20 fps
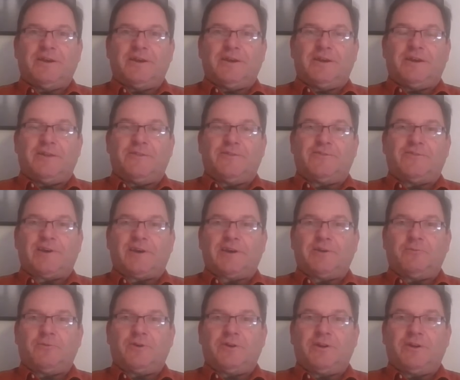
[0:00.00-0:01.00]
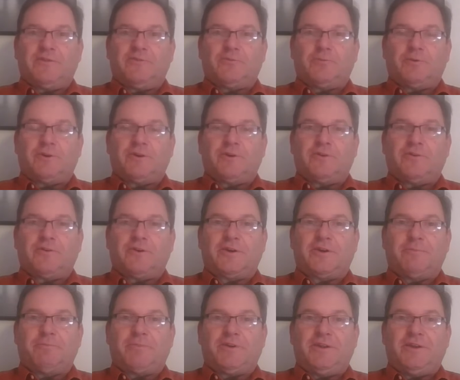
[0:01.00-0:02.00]
And the second one is where the
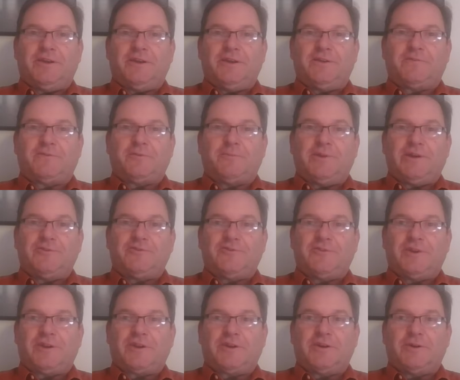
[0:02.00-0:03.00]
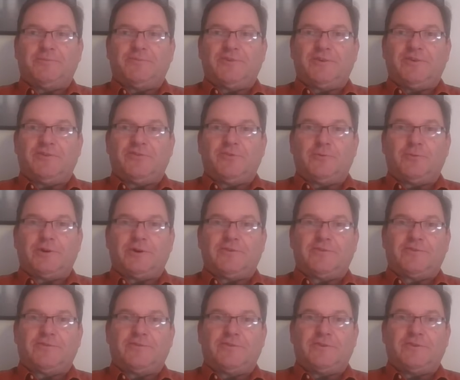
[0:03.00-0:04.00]
company information that comes into
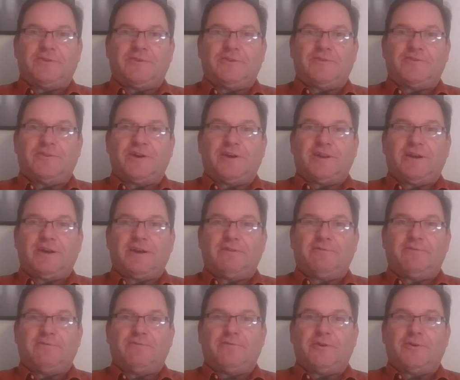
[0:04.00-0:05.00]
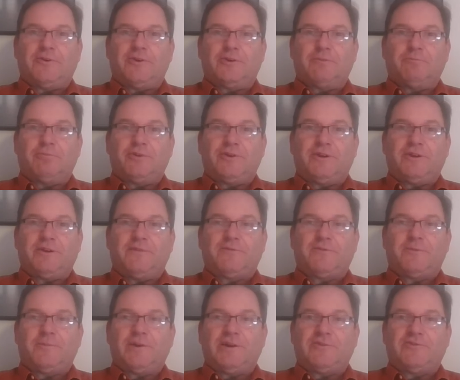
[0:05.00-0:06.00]
us does not have very complete
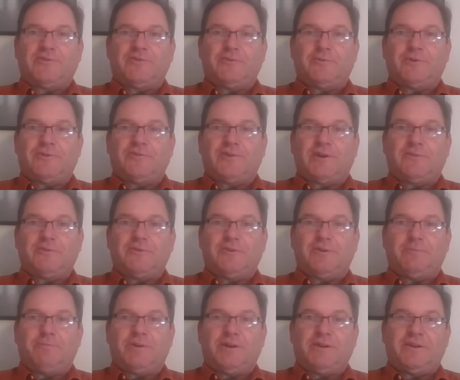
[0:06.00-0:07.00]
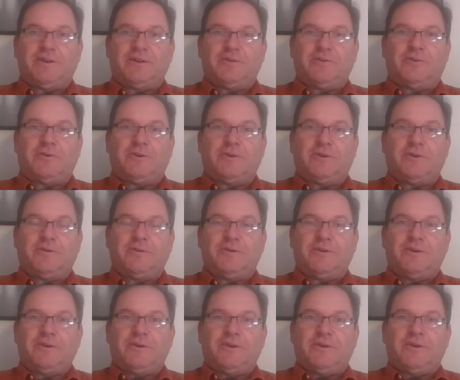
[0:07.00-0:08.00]
information, or it's heavily dependent on
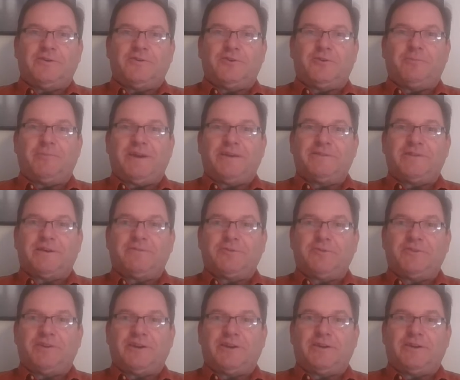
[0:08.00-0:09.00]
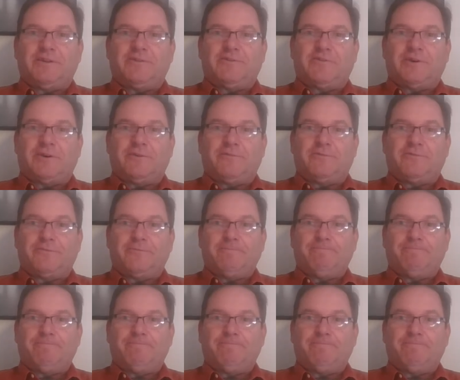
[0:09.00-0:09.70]
domain level data itself.